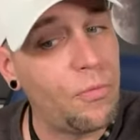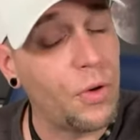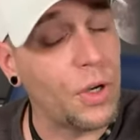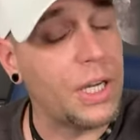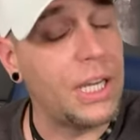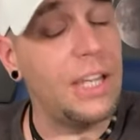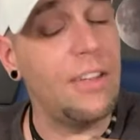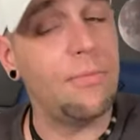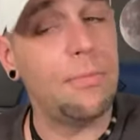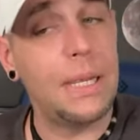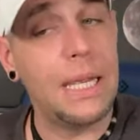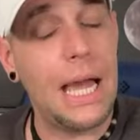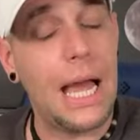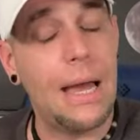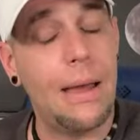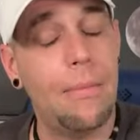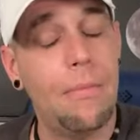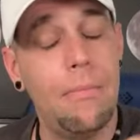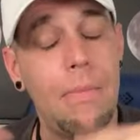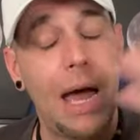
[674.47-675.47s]
forgive
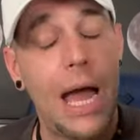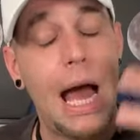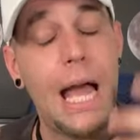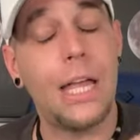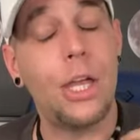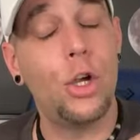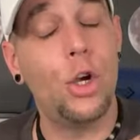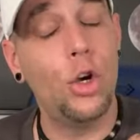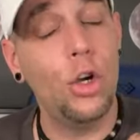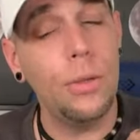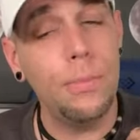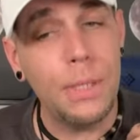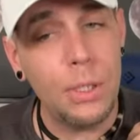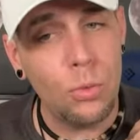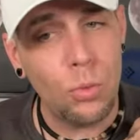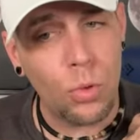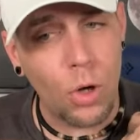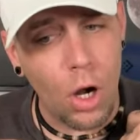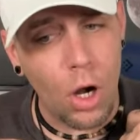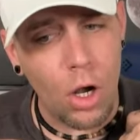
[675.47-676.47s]
me, I could
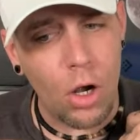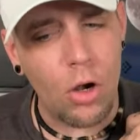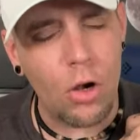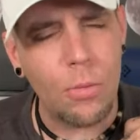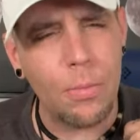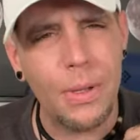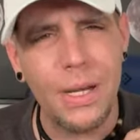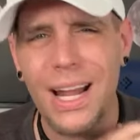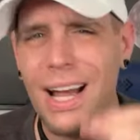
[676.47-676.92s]
be wrong,